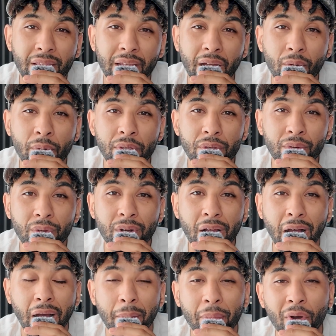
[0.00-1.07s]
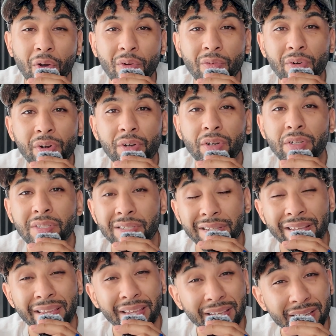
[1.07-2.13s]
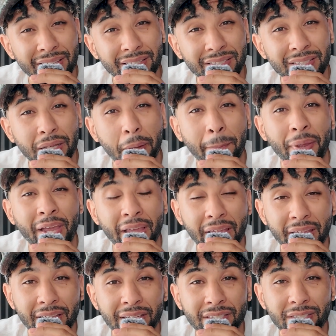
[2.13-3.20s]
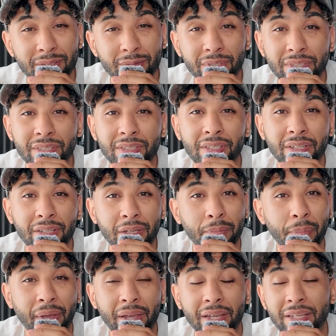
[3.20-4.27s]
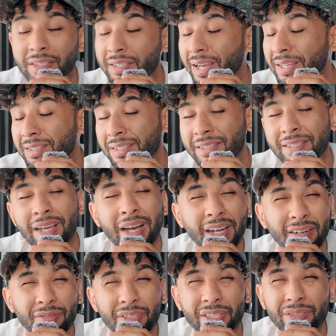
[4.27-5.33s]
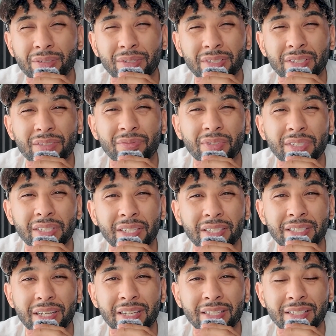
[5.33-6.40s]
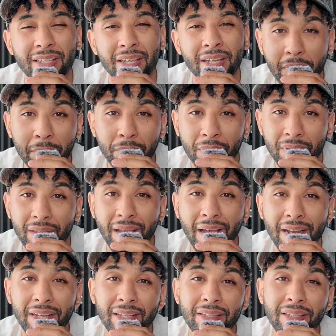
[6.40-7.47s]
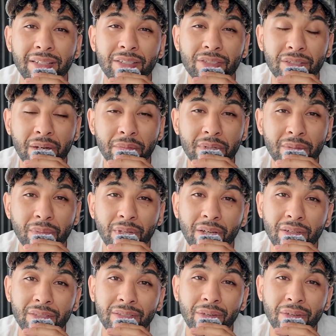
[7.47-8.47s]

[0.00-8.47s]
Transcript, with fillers: and that way you can hop over to his page which is a good page has a ton of resources for DJs I'm gonna put that in the description below